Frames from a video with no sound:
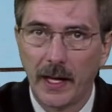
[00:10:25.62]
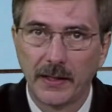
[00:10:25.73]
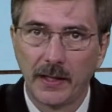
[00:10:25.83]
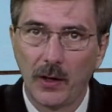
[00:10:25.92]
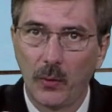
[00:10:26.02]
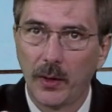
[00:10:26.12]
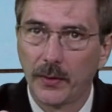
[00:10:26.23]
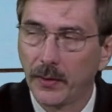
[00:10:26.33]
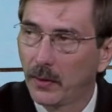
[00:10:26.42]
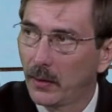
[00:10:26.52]
and deal
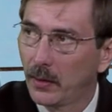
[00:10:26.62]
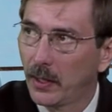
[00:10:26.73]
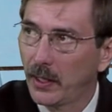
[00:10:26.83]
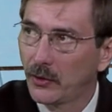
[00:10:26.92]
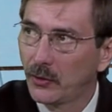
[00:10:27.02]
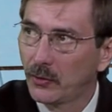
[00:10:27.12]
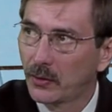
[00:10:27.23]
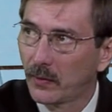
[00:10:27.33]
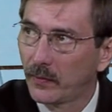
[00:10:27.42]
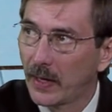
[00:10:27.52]
with issues
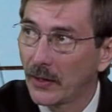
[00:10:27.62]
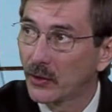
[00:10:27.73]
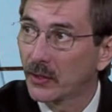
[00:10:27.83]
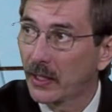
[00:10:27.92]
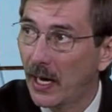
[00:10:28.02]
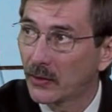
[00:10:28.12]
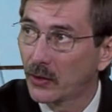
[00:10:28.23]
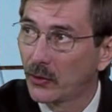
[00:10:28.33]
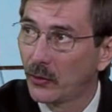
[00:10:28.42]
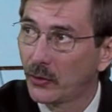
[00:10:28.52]
of not just the
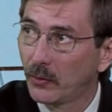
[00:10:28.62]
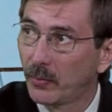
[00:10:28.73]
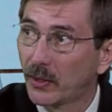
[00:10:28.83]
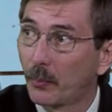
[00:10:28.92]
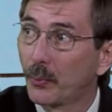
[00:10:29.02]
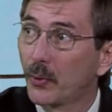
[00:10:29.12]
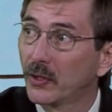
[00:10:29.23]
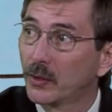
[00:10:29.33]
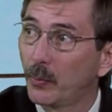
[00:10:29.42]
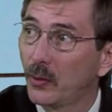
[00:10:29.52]
Constitution, but the
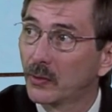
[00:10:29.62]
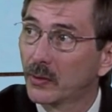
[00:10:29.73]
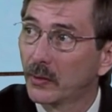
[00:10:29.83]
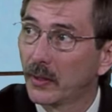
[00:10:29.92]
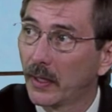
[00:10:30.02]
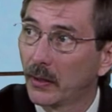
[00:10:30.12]
principles that